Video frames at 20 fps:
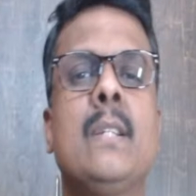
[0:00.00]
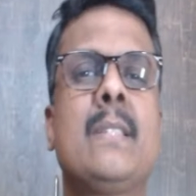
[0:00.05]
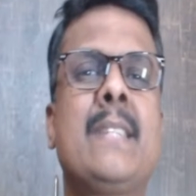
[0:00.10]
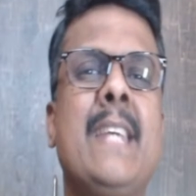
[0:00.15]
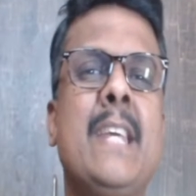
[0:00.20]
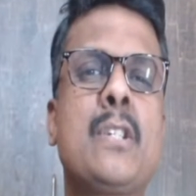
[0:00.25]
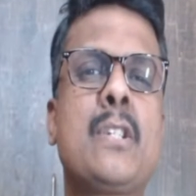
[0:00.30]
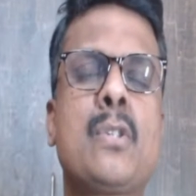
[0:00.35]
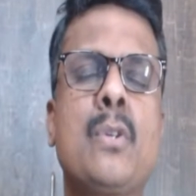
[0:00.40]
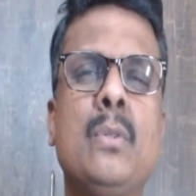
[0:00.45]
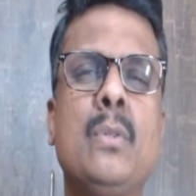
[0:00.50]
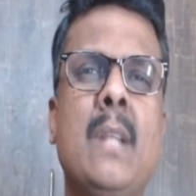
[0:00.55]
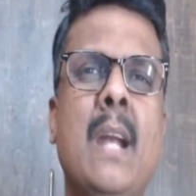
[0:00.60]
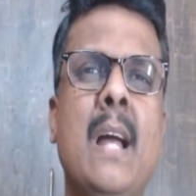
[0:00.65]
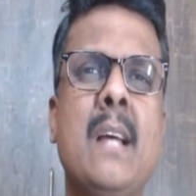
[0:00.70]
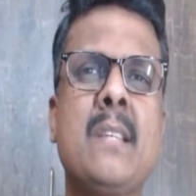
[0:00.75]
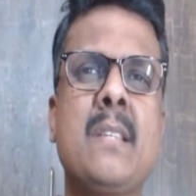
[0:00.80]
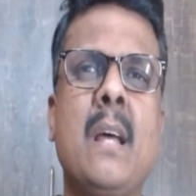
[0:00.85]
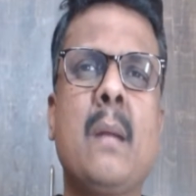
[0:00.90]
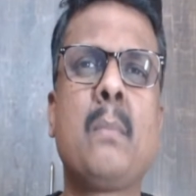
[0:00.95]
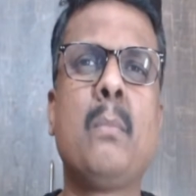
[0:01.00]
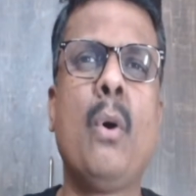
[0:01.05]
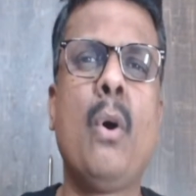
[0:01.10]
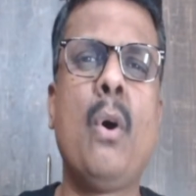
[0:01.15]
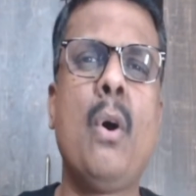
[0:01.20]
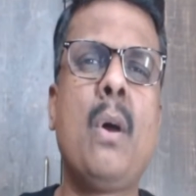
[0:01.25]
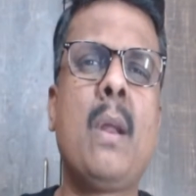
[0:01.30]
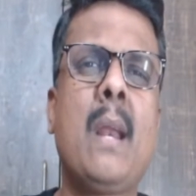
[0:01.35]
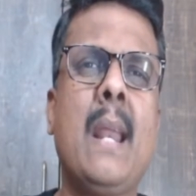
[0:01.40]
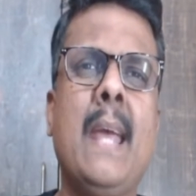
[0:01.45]
See, Shudras are
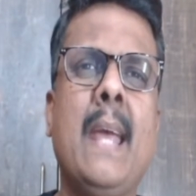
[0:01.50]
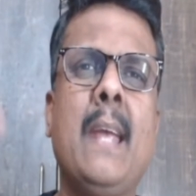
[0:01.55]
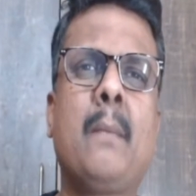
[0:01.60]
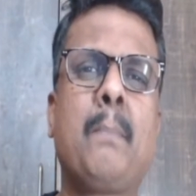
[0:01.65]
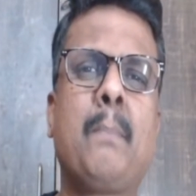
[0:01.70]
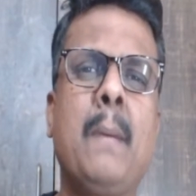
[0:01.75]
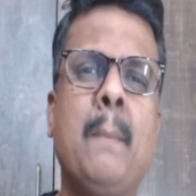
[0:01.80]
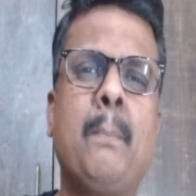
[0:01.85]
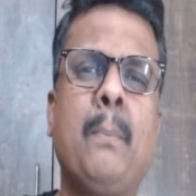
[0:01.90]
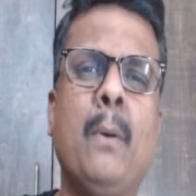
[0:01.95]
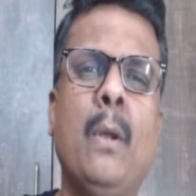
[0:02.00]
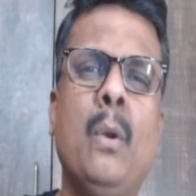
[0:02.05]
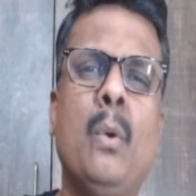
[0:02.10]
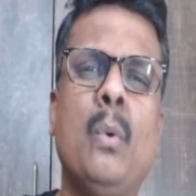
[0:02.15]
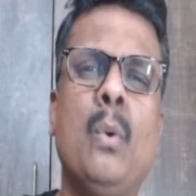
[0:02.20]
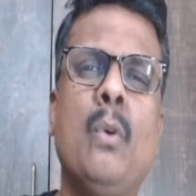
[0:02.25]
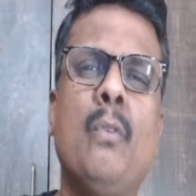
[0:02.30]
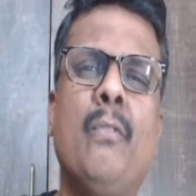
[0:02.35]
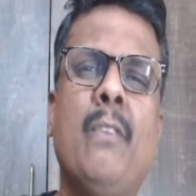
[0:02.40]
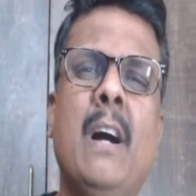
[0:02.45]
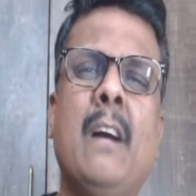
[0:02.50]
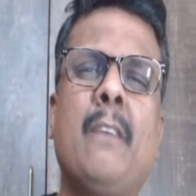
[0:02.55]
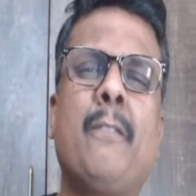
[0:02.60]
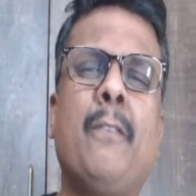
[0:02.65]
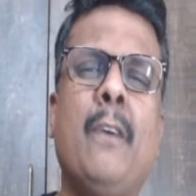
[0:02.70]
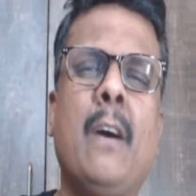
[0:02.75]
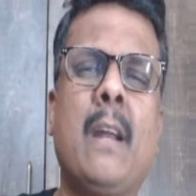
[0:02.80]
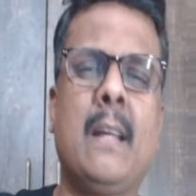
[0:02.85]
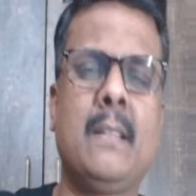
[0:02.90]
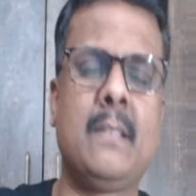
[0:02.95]
more like people who work
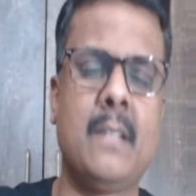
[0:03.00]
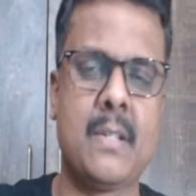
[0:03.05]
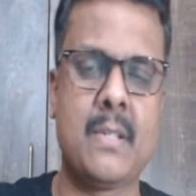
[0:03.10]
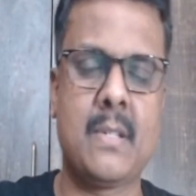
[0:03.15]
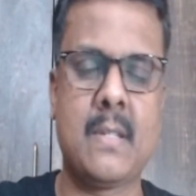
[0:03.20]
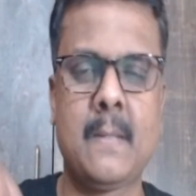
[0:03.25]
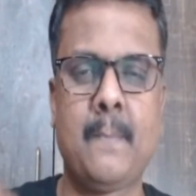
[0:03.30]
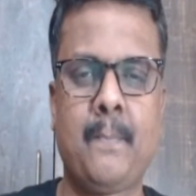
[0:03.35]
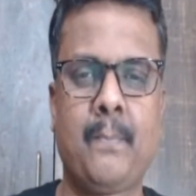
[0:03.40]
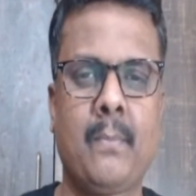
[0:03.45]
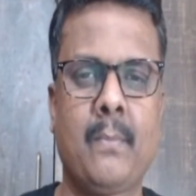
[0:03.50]
for others.